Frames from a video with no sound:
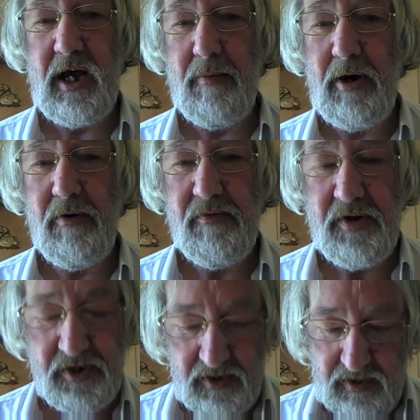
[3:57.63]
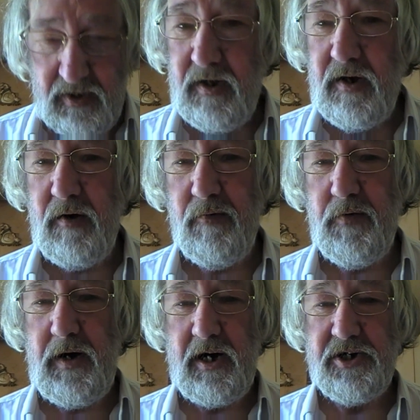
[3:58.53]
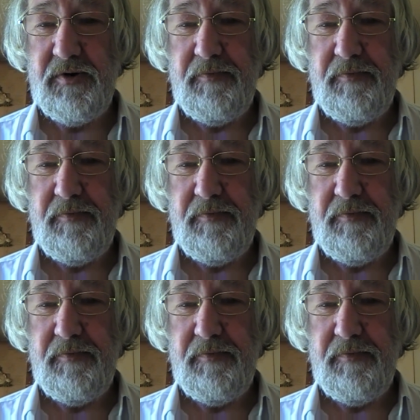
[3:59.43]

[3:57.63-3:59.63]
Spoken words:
I'm out of it. In fact,